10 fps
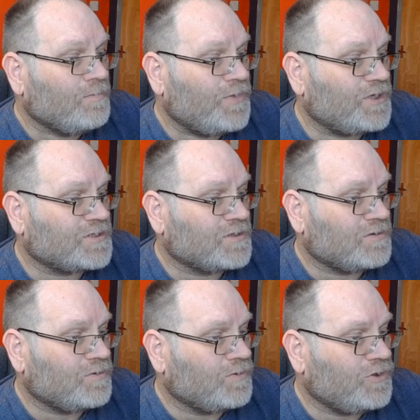But
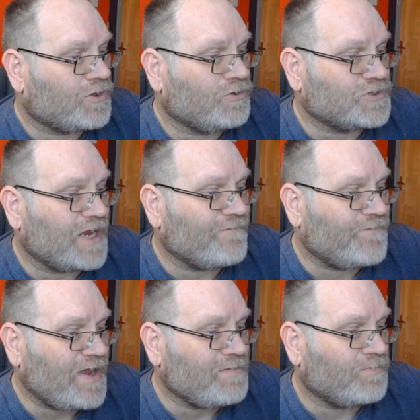you can also get
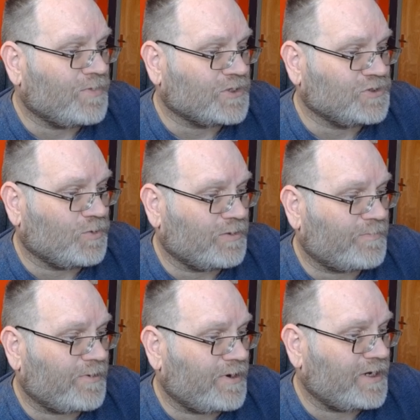fame because you won a
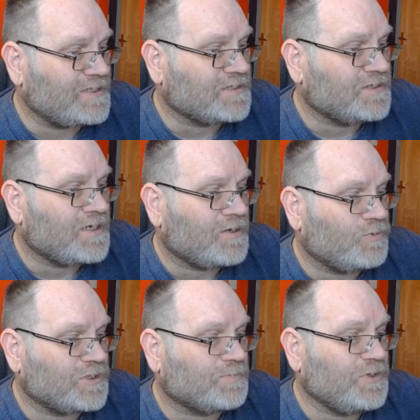prize,
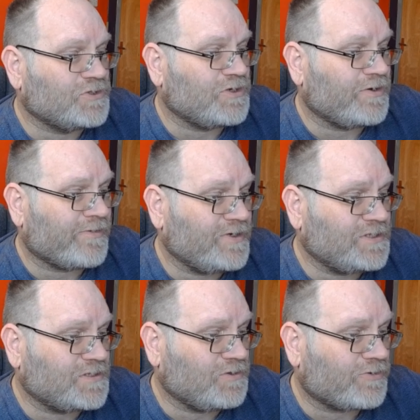which can be used to
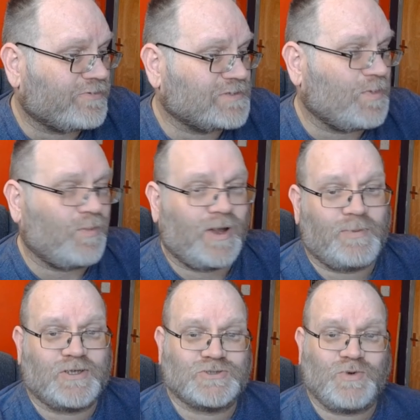increase your charisma by
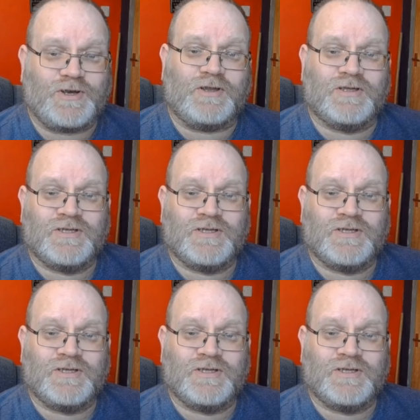plus one.